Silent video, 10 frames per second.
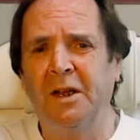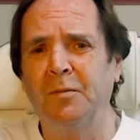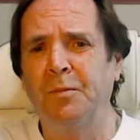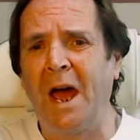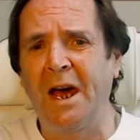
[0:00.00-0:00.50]

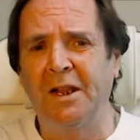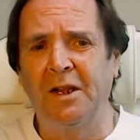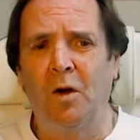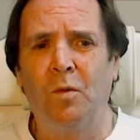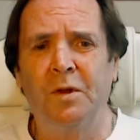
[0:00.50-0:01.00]

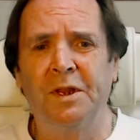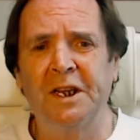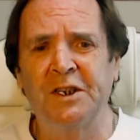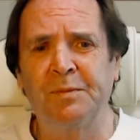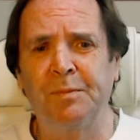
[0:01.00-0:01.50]
parallel with the
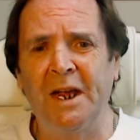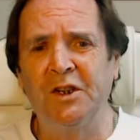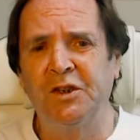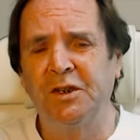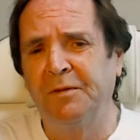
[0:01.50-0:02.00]

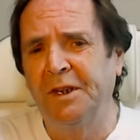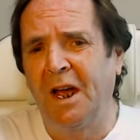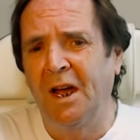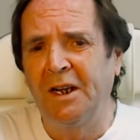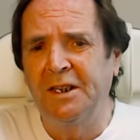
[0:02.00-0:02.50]
expansion of the
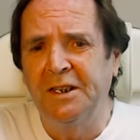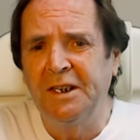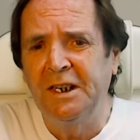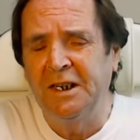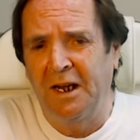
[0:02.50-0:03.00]

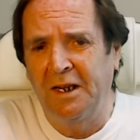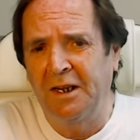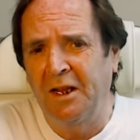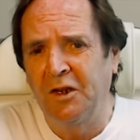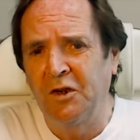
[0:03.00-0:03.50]
IT and
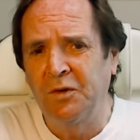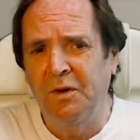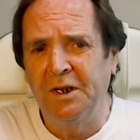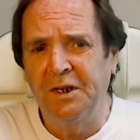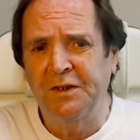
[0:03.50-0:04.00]

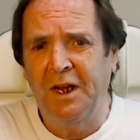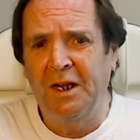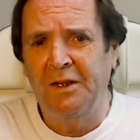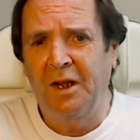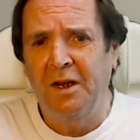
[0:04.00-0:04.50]
electronics
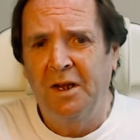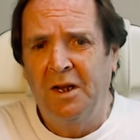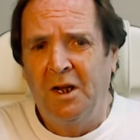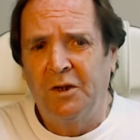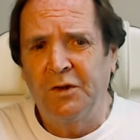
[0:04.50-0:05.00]
sector.
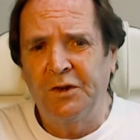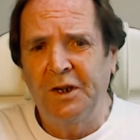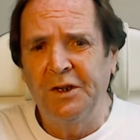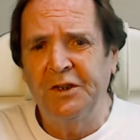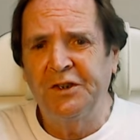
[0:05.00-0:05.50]
So it's
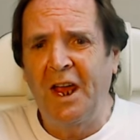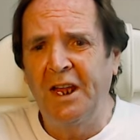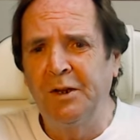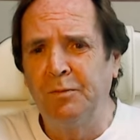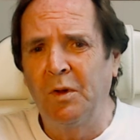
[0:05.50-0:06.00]

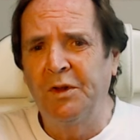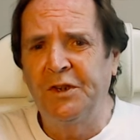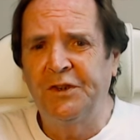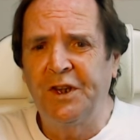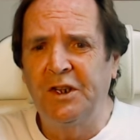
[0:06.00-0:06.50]
understandable this
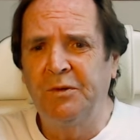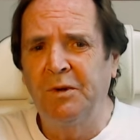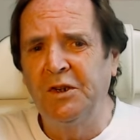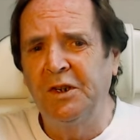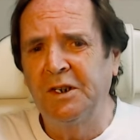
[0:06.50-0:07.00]

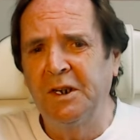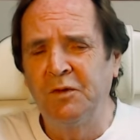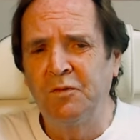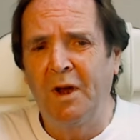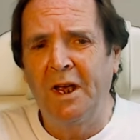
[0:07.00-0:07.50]
situation gives
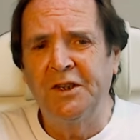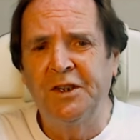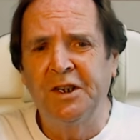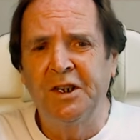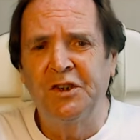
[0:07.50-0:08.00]
rise
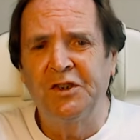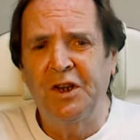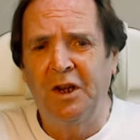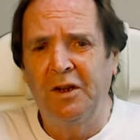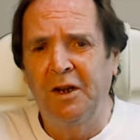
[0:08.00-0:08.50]
to
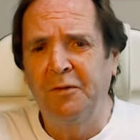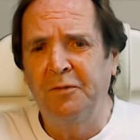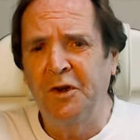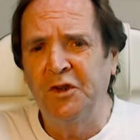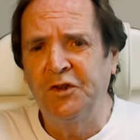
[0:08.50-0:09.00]
concern and
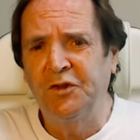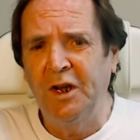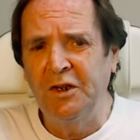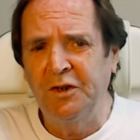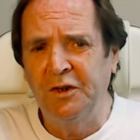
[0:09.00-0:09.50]

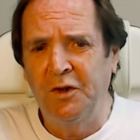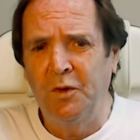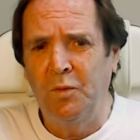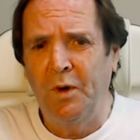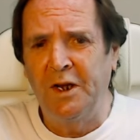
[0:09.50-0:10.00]
frustration in the
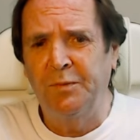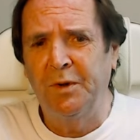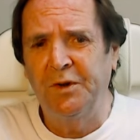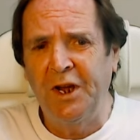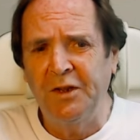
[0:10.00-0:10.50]
West,
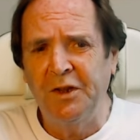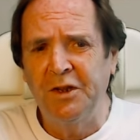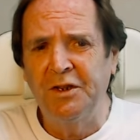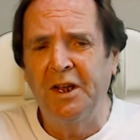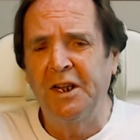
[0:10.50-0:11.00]
particularly
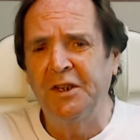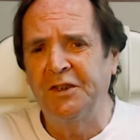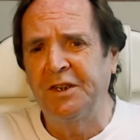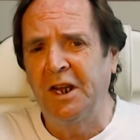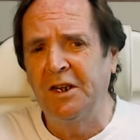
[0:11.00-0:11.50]
the United
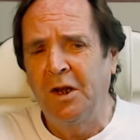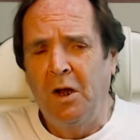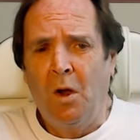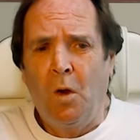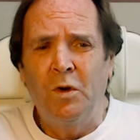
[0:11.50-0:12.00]
States,
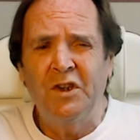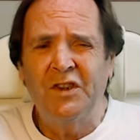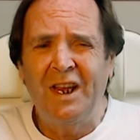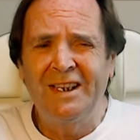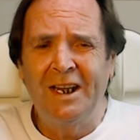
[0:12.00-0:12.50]
which has
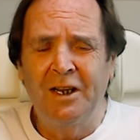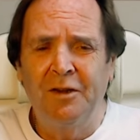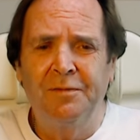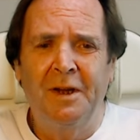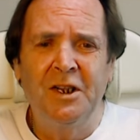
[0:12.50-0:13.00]

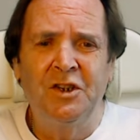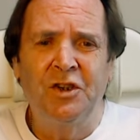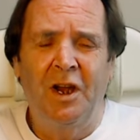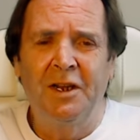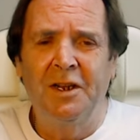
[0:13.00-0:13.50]
identified
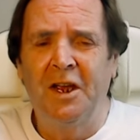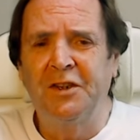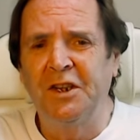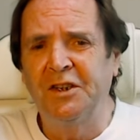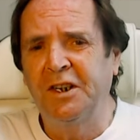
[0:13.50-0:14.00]
China as
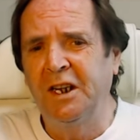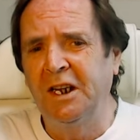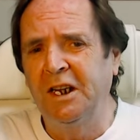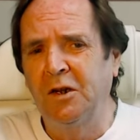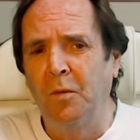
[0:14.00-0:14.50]
its
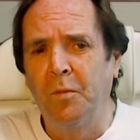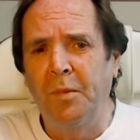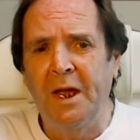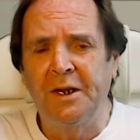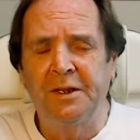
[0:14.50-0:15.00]
key
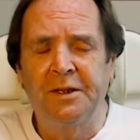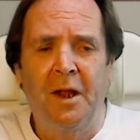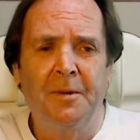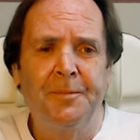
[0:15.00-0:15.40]
competitor.